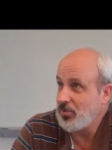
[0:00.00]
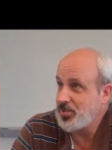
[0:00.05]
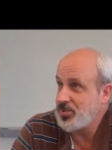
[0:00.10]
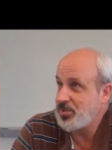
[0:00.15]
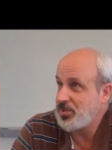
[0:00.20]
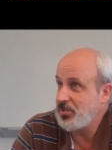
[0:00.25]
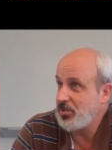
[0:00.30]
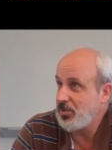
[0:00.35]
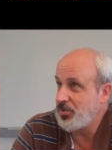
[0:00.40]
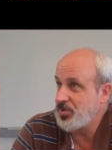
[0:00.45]

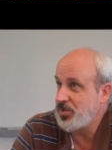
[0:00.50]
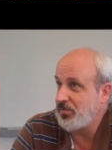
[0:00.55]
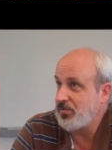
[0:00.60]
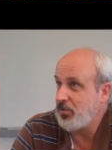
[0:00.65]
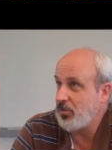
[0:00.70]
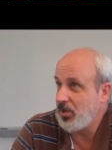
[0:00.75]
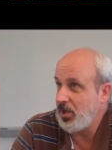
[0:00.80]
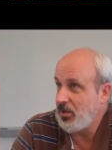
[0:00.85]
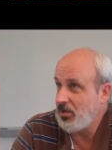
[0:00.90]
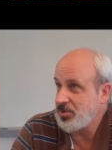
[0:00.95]
was close to
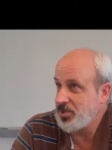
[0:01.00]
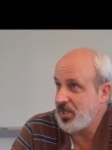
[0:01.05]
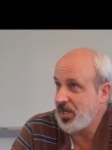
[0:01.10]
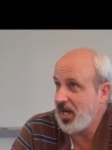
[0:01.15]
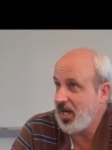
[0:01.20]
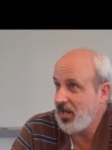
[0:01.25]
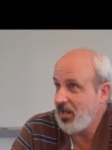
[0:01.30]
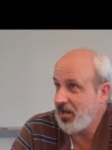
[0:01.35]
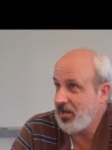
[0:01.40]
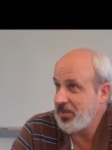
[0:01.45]
$4 a
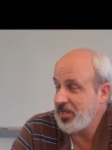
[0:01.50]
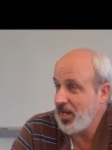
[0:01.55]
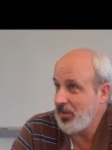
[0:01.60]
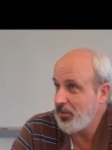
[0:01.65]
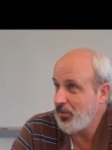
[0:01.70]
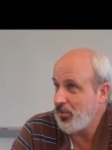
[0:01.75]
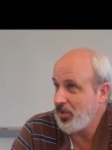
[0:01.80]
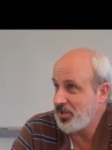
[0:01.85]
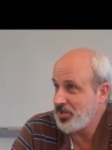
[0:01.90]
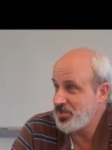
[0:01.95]
gallon at
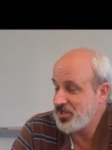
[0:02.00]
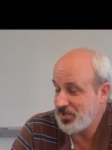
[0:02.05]
that point.